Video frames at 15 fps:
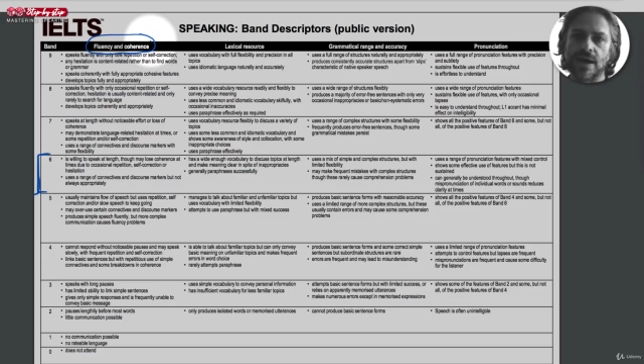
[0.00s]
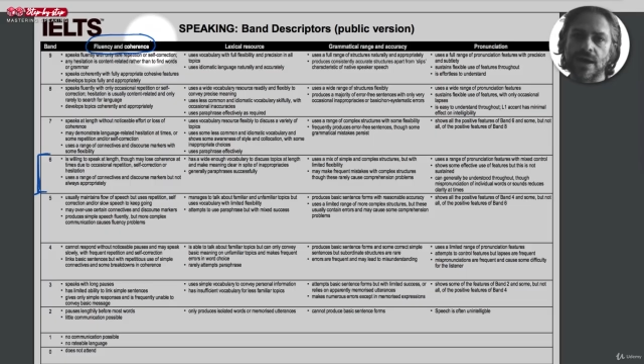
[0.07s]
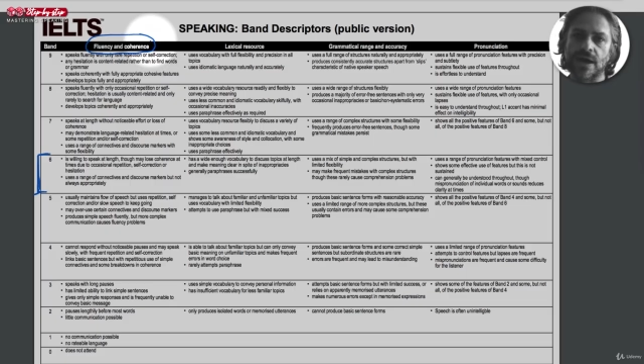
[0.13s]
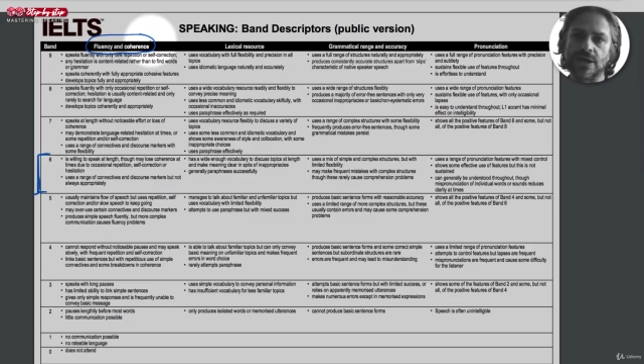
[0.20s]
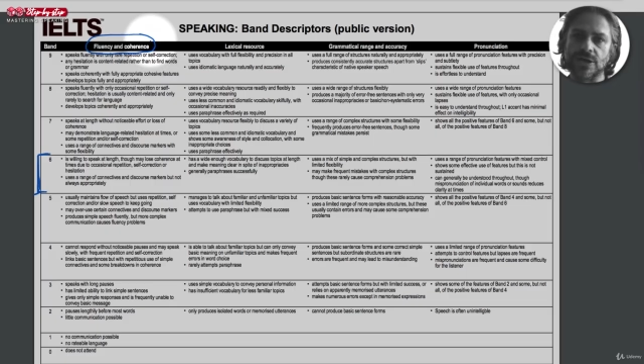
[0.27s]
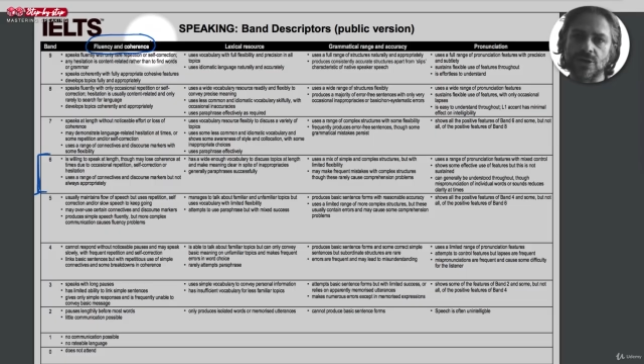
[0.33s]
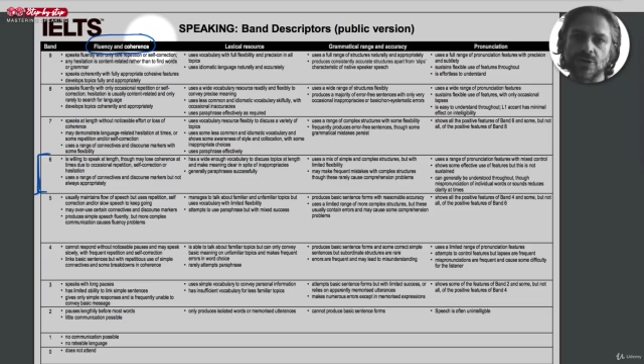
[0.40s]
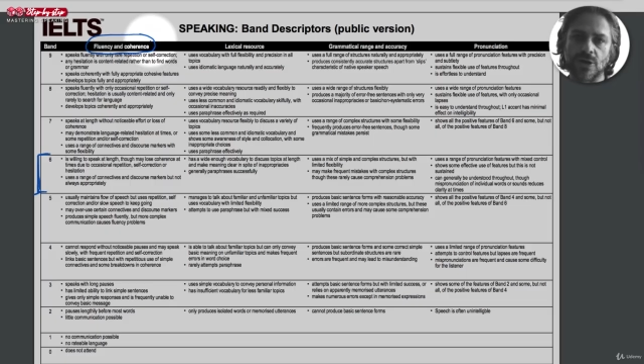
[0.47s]

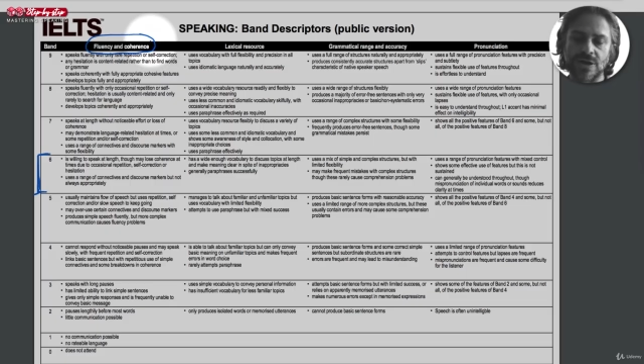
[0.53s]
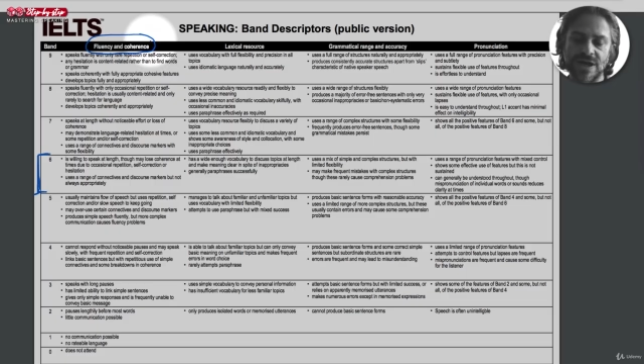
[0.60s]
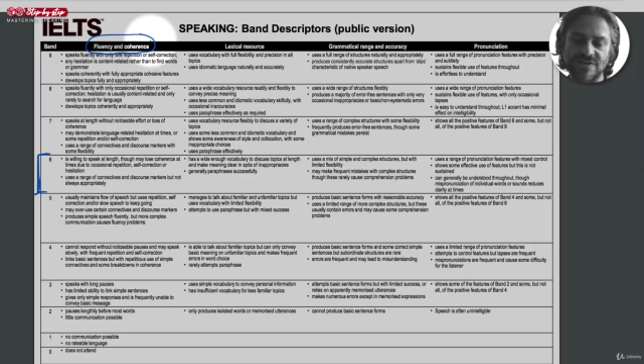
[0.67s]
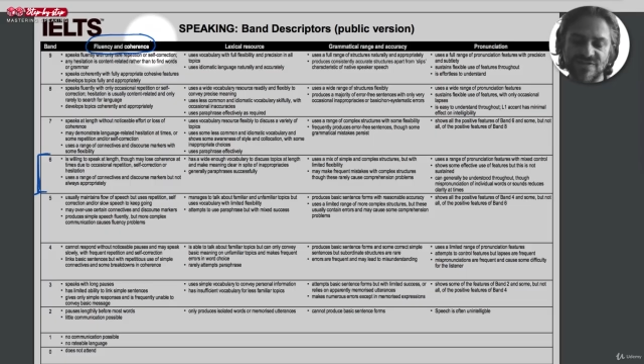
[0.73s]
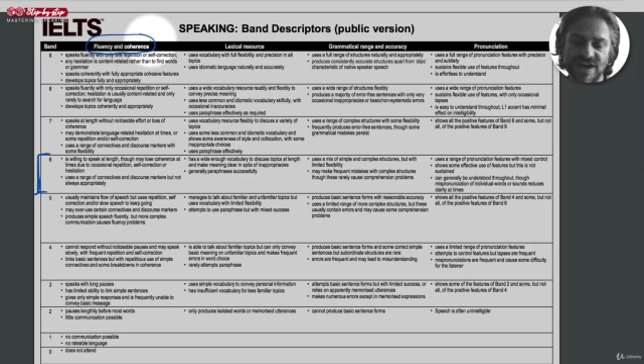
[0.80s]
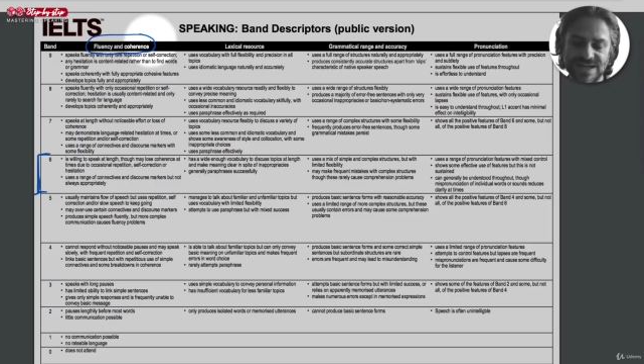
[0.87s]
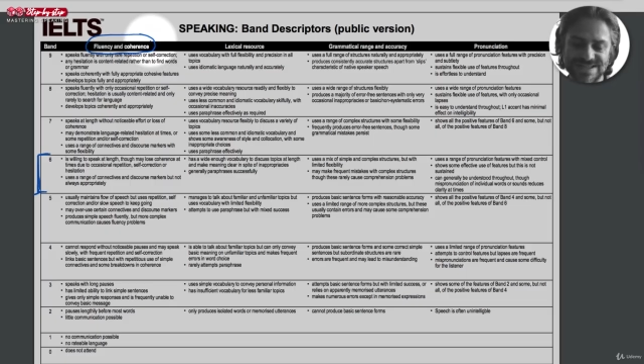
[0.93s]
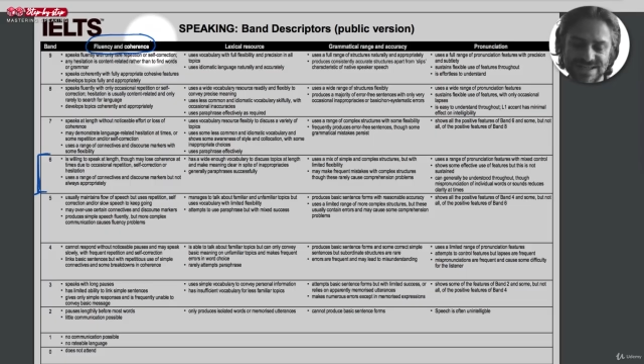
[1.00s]
you don't have
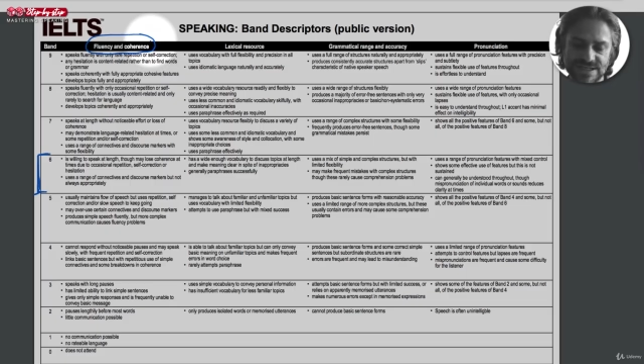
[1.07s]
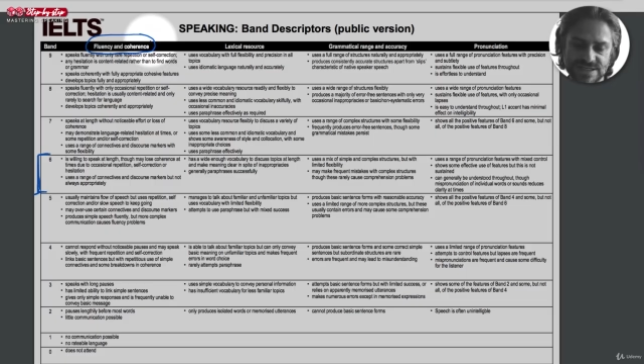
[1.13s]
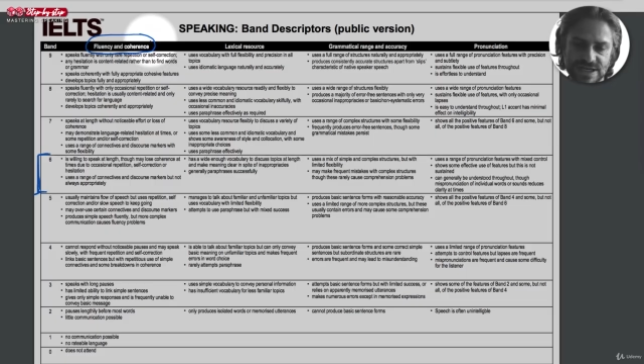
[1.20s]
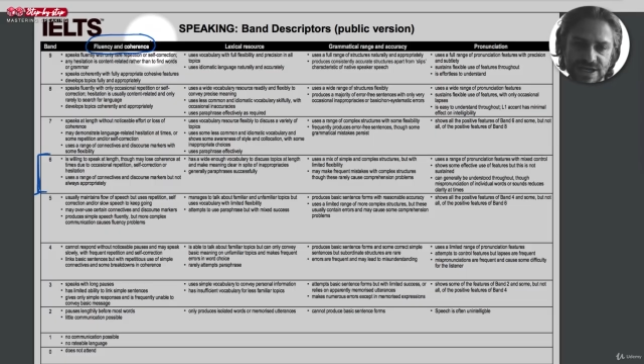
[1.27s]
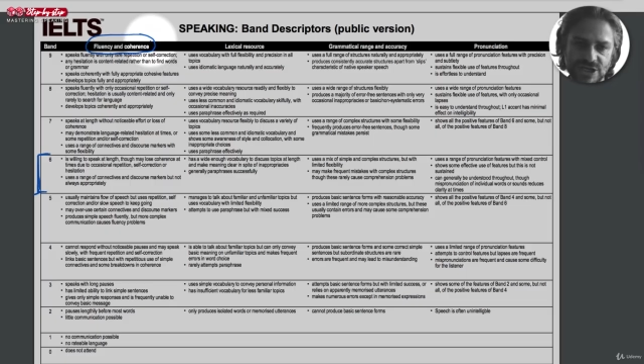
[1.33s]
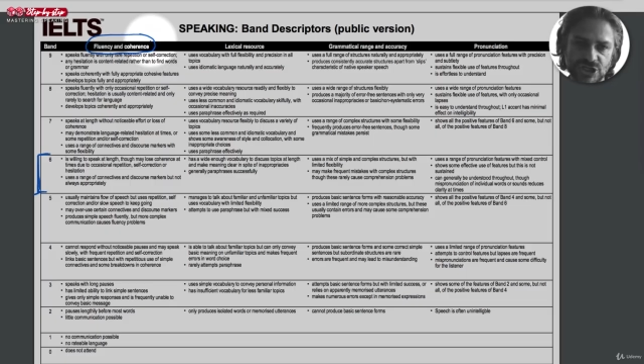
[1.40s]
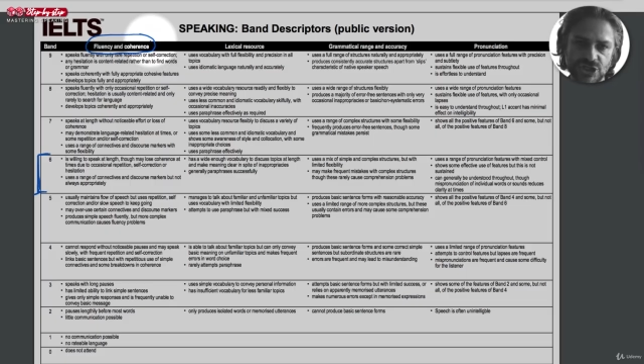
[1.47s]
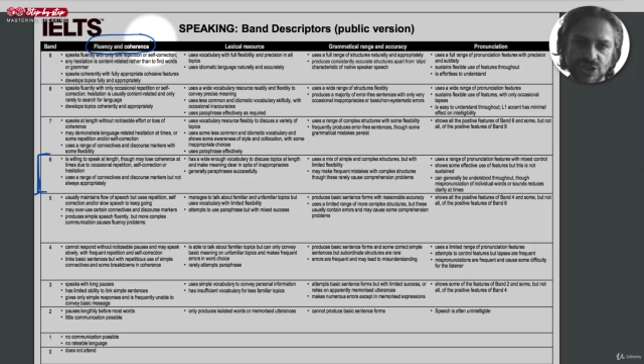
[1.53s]

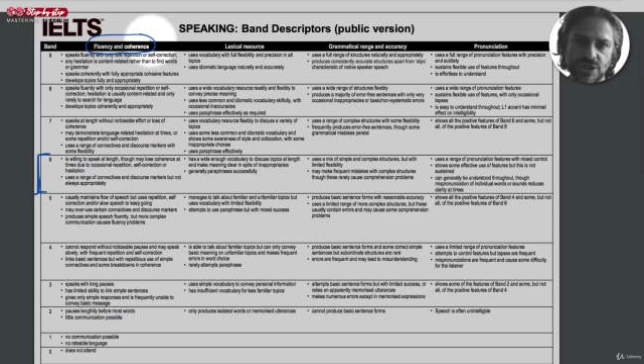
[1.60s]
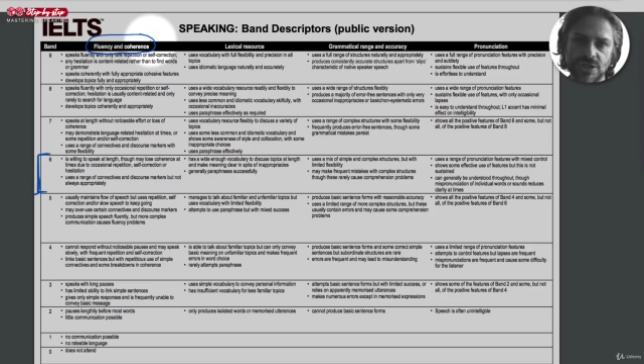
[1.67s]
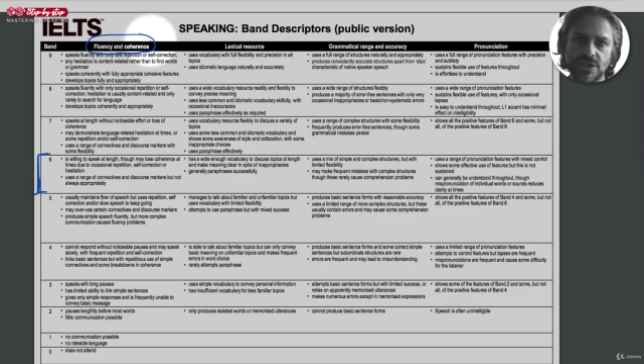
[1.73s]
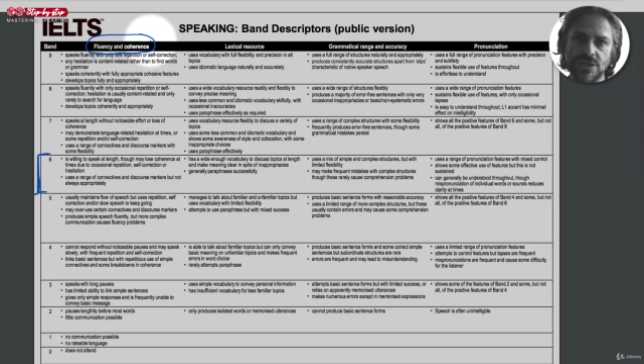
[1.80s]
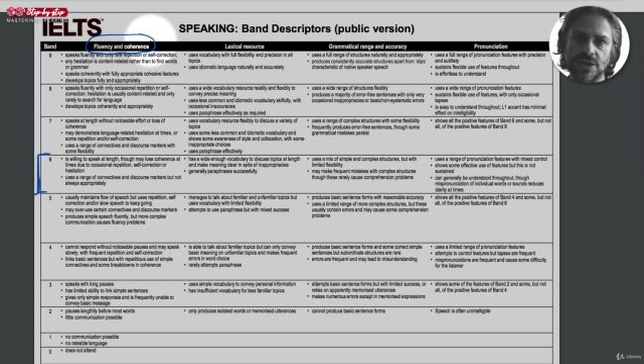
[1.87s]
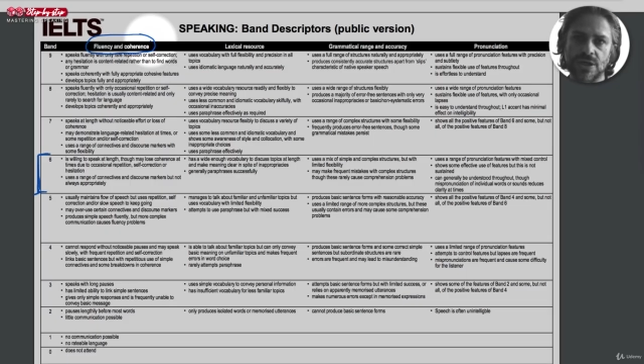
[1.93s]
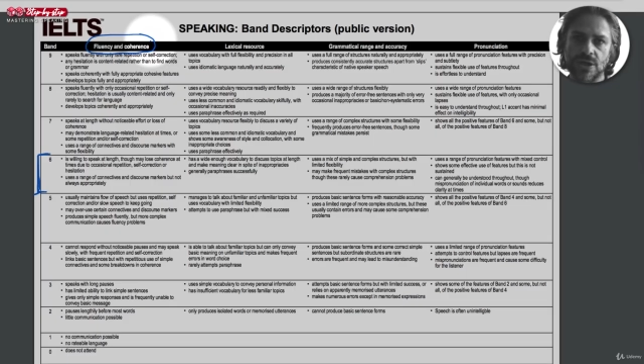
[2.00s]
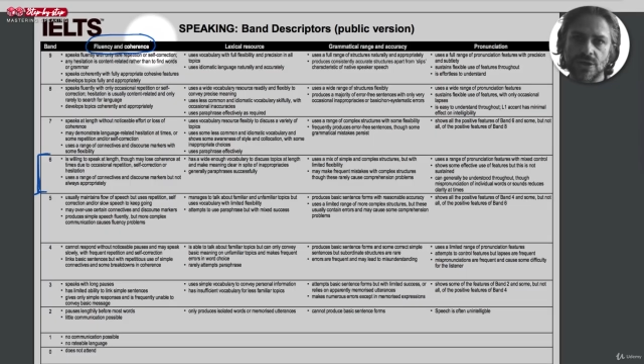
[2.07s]
hesitation,